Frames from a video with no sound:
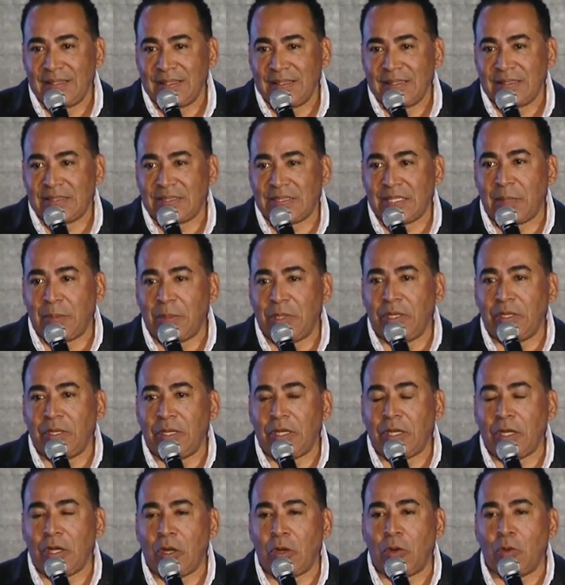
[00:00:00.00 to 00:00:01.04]
Some of you are going
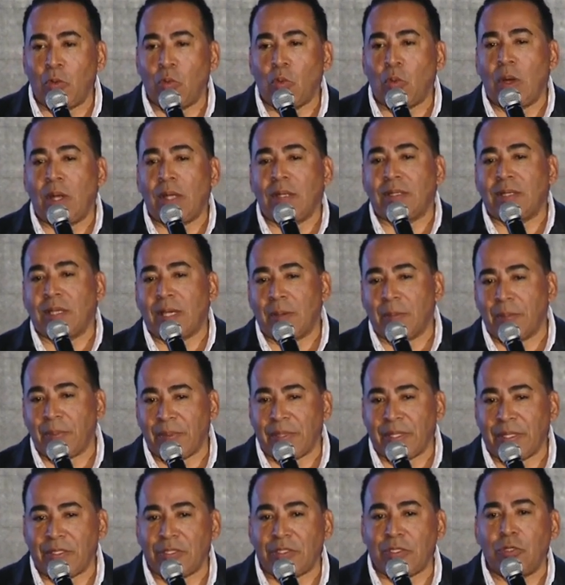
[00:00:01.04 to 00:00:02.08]
to own one
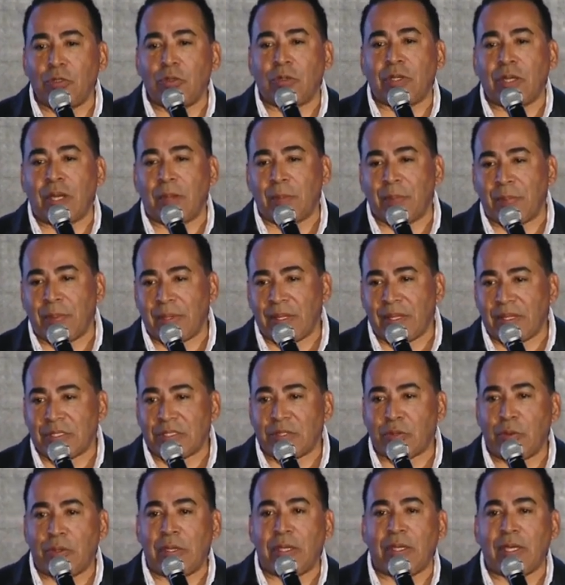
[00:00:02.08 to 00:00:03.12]
company, two companies,
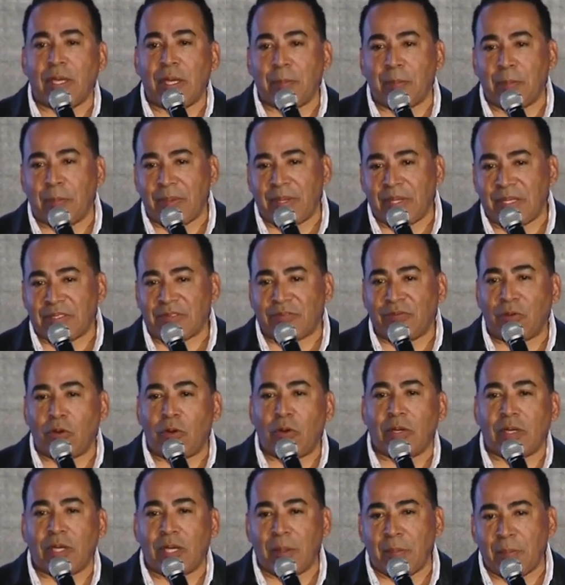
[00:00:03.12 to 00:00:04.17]
three companies,
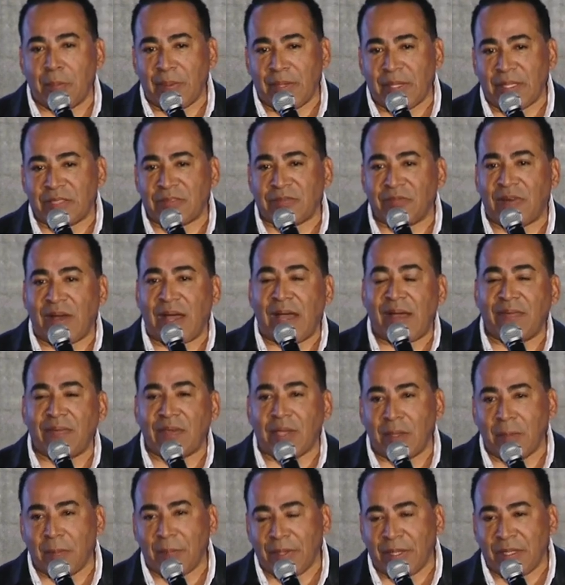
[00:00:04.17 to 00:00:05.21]
four companies, five
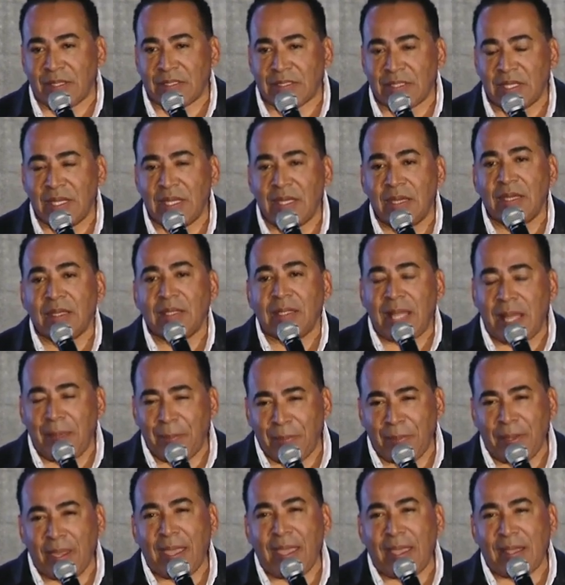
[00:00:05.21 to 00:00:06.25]
companies.
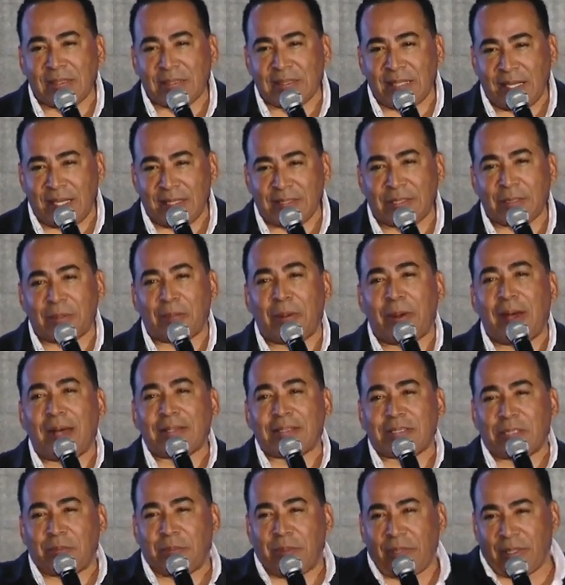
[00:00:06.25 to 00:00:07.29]
Clap your hands like it's a
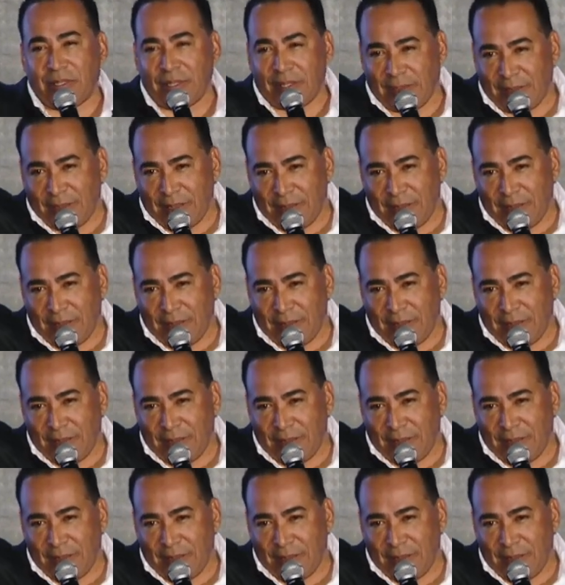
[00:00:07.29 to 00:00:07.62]
possibility.